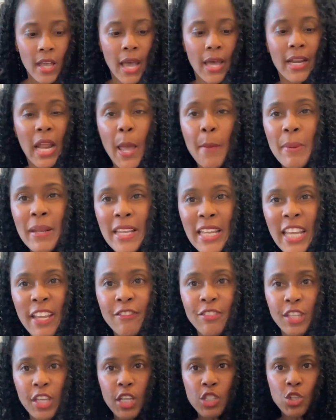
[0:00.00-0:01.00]
And I
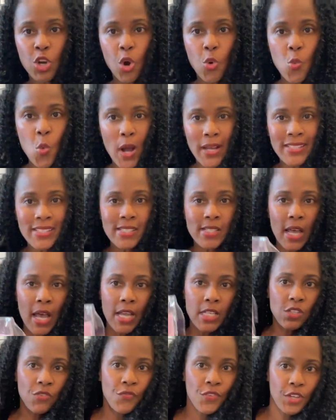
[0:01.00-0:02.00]
believe these are one
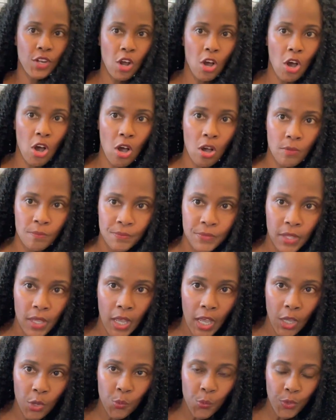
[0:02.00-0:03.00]
size fit all.
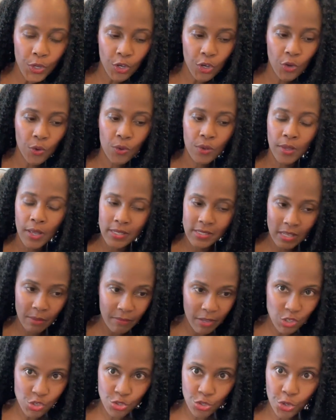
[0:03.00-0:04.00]
I will, as I
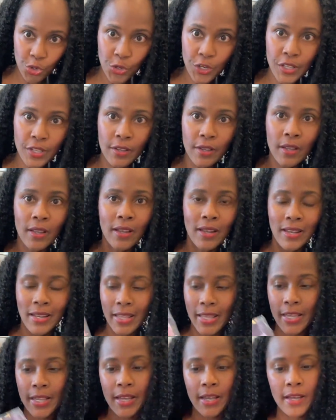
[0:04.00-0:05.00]
mentioned earlier,
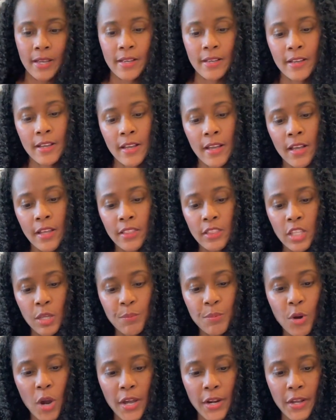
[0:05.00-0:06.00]
link the
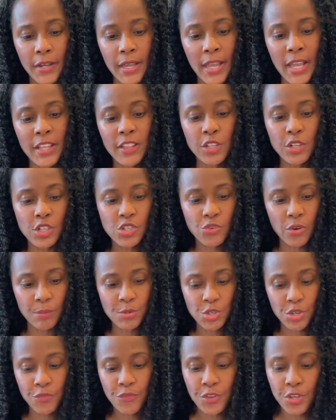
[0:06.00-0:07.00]
product in the
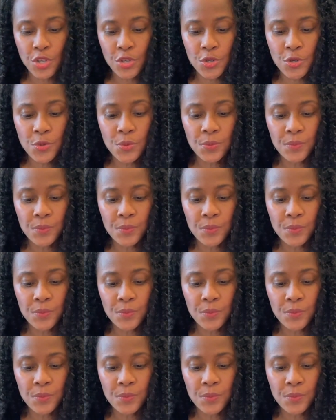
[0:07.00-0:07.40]
description for you.